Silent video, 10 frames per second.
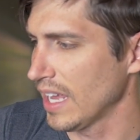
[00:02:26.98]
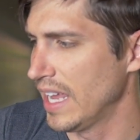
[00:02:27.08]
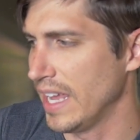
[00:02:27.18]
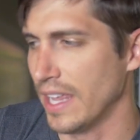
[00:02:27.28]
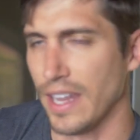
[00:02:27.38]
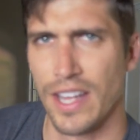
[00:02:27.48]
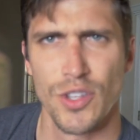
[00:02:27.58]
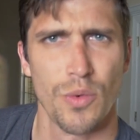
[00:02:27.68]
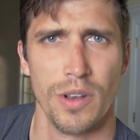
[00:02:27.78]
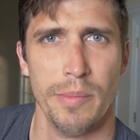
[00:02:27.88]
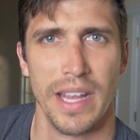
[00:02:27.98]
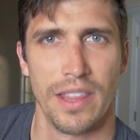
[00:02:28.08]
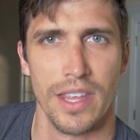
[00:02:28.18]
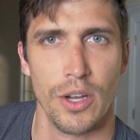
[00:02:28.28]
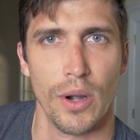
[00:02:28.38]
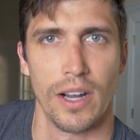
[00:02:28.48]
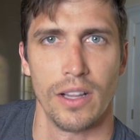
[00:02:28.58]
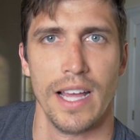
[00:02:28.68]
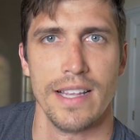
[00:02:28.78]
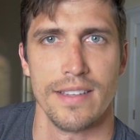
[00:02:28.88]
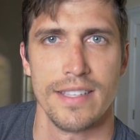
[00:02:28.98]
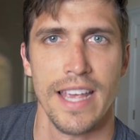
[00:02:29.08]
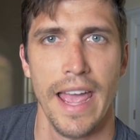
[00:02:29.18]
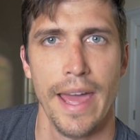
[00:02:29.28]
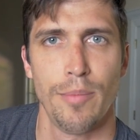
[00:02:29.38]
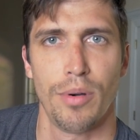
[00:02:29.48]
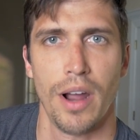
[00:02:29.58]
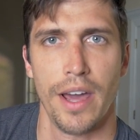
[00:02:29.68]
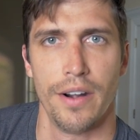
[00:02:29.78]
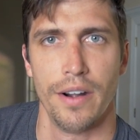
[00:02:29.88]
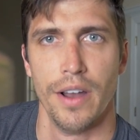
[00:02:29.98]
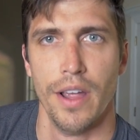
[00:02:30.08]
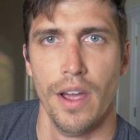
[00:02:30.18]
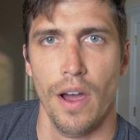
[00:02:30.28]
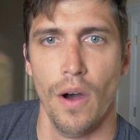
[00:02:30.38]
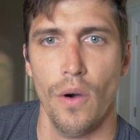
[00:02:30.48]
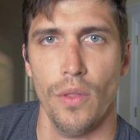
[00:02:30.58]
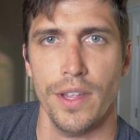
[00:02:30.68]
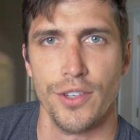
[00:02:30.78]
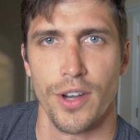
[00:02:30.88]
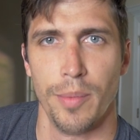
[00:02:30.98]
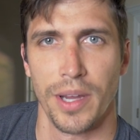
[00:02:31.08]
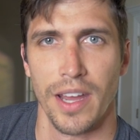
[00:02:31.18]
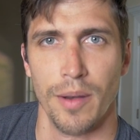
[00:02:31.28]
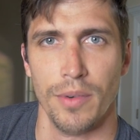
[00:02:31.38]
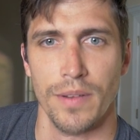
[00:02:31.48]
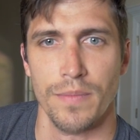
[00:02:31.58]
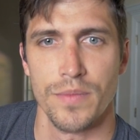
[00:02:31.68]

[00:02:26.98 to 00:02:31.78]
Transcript: And I just wanted to make the ground glass a tad brighter on the Intrepid camera.